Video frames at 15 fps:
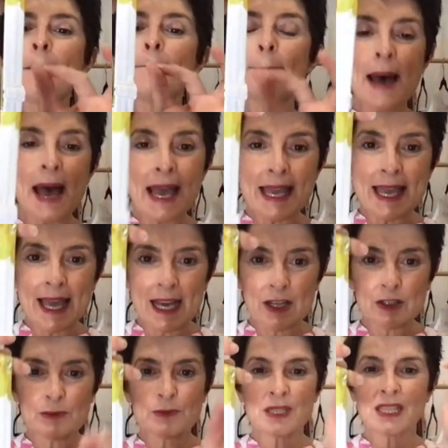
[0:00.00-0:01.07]
may
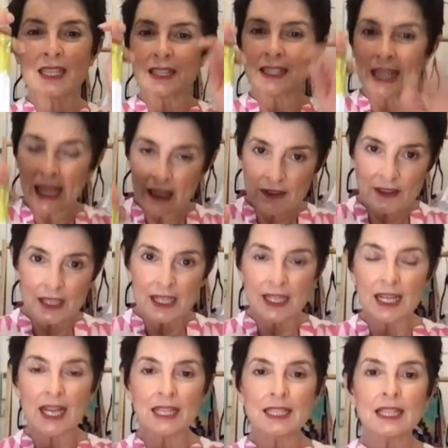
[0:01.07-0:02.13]
help to lengthen it
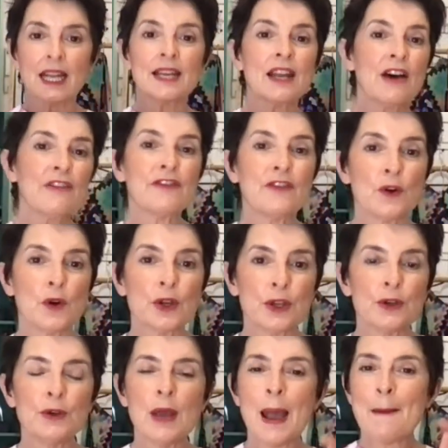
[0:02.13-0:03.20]
enough for
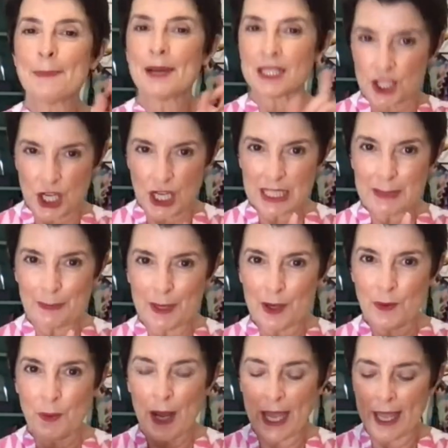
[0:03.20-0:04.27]
you. But just be
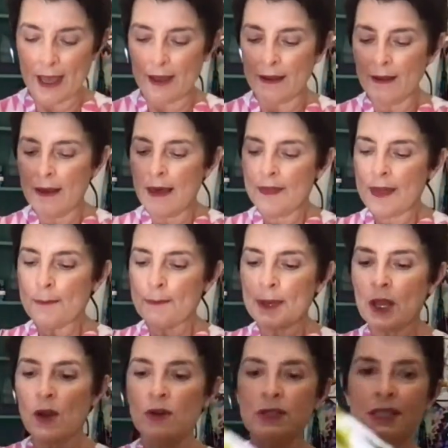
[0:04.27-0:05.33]
aware that
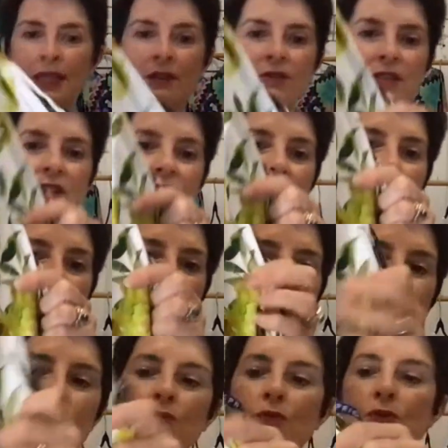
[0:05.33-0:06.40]
because there is
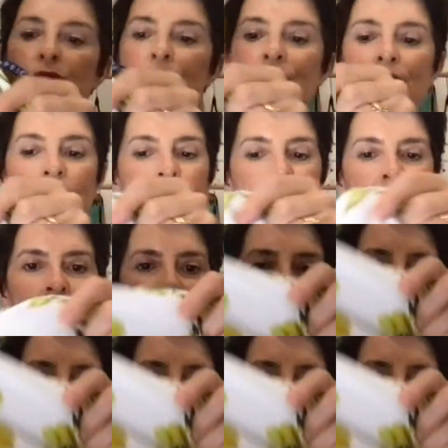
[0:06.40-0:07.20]
no ruching